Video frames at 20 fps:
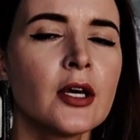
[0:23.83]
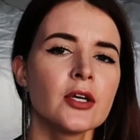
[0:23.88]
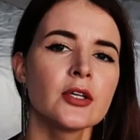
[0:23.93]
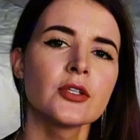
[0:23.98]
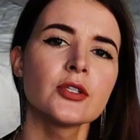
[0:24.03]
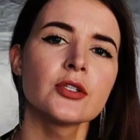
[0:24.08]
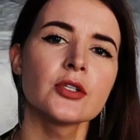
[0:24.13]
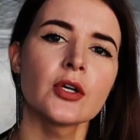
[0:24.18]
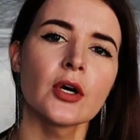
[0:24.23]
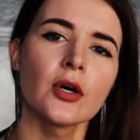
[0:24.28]

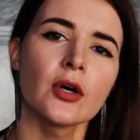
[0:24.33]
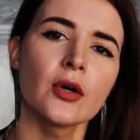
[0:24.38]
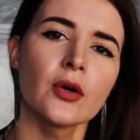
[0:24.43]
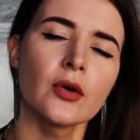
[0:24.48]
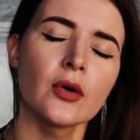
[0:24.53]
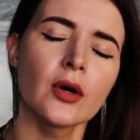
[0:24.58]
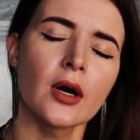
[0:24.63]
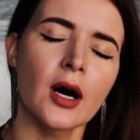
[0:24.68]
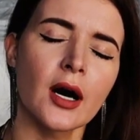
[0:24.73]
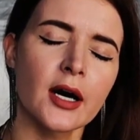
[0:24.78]

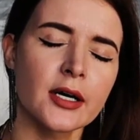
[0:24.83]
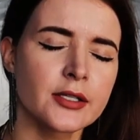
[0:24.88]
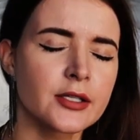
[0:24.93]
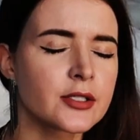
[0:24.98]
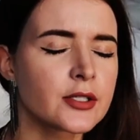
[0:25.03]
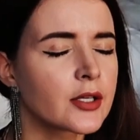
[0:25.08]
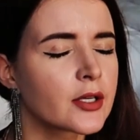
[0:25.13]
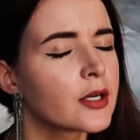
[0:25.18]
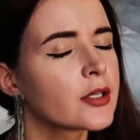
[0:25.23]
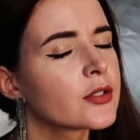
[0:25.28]
So I
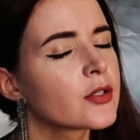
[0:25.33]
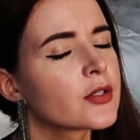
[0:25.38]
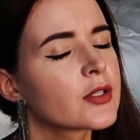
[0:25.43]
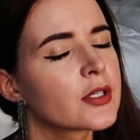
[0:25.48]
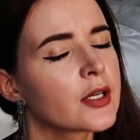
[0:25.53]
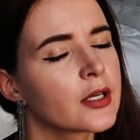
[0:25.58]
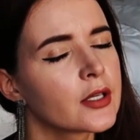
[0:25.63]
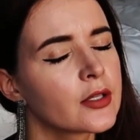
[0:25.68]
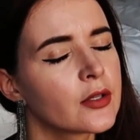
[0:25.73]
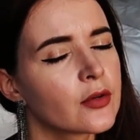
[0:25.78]
decided to
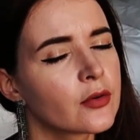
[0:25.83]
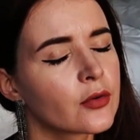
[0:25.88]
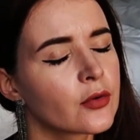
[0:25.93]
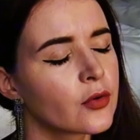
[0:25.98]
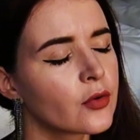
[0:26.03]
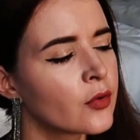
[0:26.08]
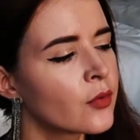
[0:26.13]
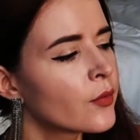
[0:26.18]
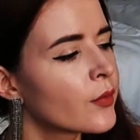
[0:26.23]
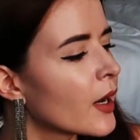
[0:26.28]
stay in the
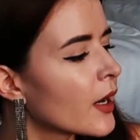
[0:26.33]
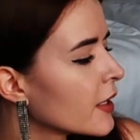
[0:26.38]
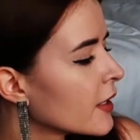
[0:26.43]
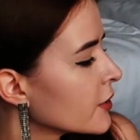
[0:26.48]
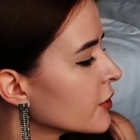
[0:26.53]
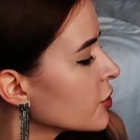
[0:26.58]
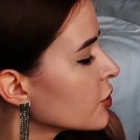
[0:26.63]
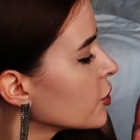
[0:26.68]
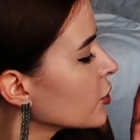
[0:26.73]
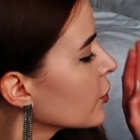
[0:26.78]
room
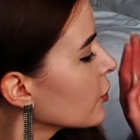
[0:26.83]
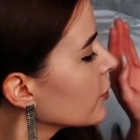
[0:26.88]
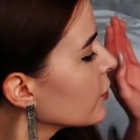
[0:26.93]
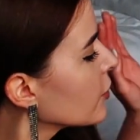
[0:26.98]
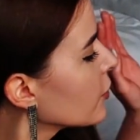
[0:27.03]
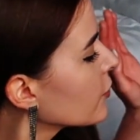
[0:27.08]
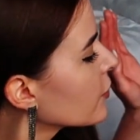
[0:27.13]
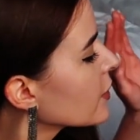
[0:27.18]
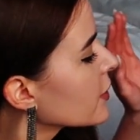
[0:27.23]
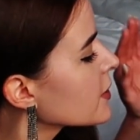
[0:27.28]
and show
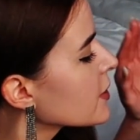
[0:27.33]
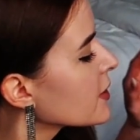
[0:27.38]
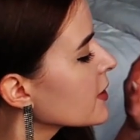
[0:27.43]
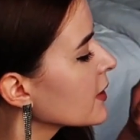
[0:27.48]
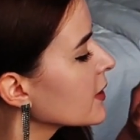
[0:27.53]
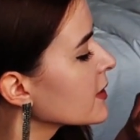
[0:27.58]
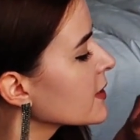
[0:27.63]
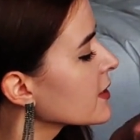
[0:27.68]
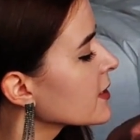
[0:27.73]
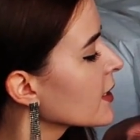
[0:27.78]
you what's
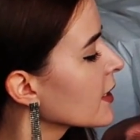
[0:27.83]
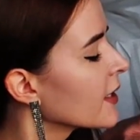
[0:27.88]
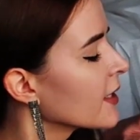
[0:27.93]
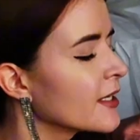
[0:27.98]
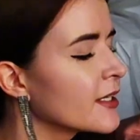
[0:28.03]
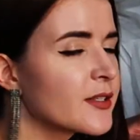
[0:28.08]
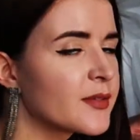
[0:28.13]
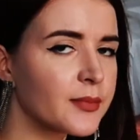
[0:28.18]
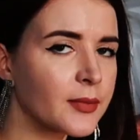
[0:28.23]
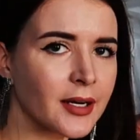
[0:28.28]

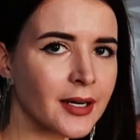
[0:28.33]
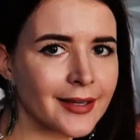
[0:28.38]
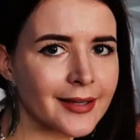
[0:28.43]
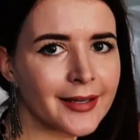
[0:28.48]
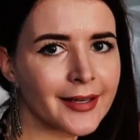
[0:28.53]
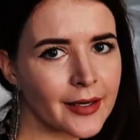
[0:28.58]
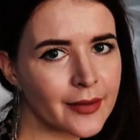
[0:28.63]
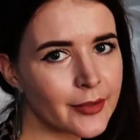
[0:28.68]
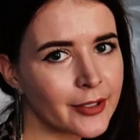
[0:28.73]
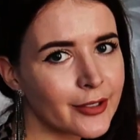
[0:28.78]
inside my
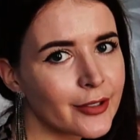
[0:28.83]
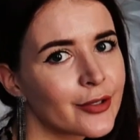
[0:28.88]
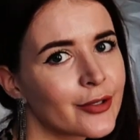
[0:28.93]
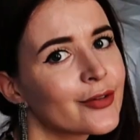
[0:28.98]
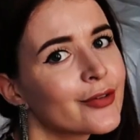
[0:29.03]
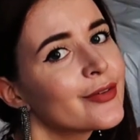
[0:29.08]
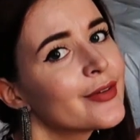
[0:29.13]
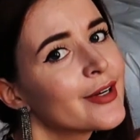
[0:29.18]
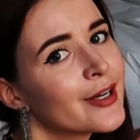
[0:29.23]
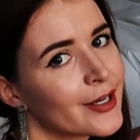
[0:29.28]
cabin
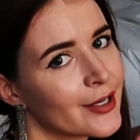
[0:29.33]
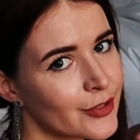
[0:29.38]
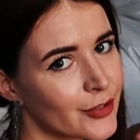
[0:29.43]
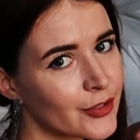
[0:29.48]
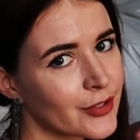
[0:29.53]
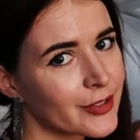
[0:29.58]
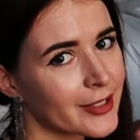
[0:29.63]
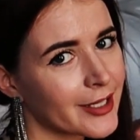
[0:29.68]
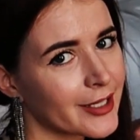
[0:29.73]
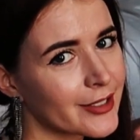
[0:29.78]
crew
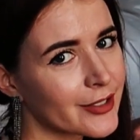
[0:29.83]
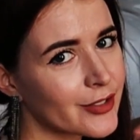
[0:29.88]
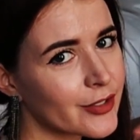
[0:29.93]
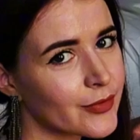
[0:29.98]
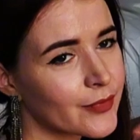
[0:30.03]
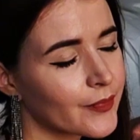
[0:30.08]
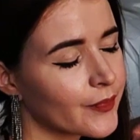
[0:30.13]
suitcase.